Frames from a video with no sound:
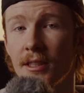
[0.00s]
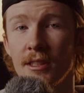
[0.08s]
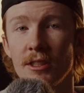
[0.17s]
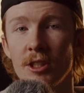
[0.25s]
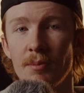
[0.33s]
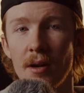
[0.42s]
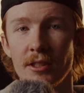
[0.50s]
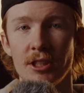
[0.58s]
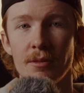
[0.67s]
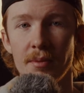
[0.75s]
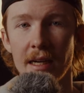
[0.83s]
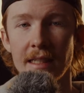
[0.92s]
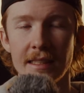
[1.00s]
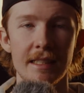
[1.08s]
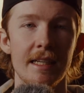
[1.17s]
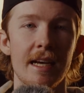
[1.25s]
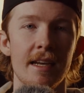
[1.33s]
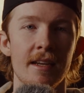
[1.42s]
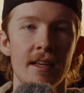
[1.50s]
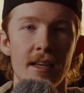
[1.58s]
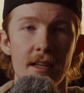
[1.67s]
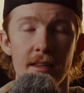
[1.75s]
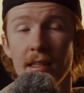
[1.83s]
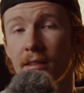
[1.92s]
This isn't sponsored, but I did get
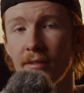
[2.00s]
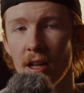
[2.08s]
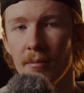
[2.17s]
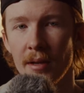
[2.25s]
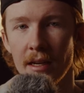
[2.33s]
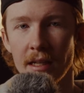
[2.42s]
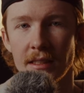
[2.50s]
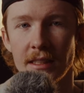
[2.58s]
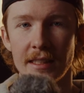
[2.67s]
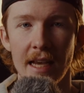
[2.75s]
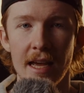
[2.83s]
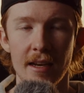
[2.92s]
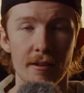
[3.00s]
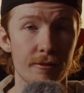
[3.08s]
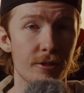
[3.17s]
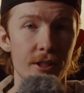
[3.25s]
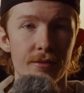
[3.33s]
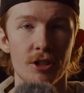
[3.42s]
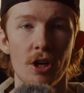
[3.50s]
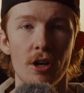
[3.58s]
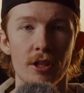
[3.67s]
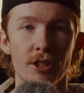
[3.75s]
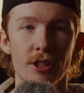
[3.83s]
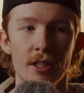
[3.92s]
the development and scanning free of
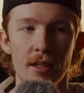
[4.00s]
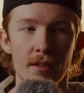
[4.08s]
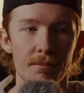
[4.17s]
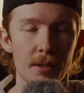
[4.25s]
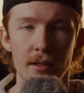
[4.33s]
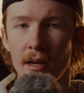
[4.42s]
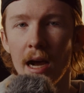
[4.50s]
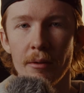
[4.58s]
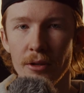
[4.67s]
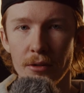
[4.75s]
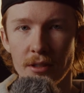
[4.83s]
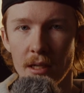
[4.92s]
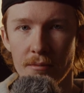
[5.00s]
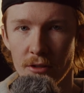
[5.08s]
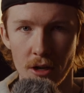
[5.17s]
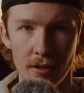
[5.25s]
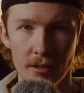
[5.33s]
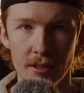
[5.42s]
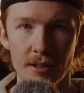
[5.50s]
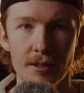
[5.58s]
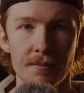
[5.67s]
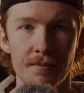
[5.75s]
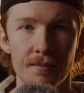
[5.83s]
charge, but I would use them regardless.